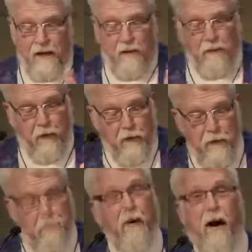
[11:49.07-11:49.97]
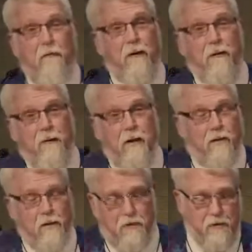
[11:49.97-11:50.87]
and the first prophet of
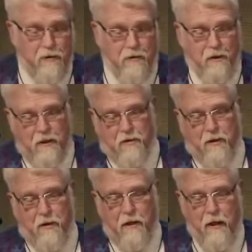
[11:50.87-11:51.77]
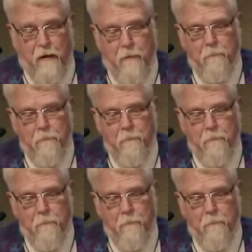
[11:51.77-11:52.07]
our Christian tradition,